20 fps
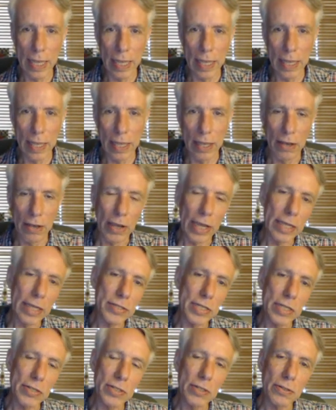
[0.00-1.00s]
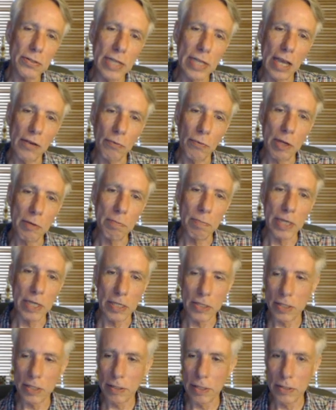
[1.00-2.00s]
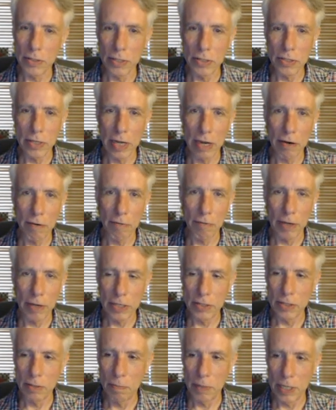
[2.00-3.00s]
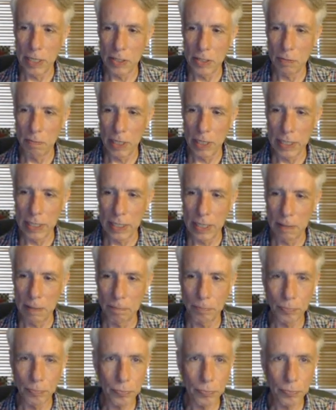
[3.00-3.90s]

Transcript: Uh, I guess he's still down one piece because he sacrificed a piece, but um,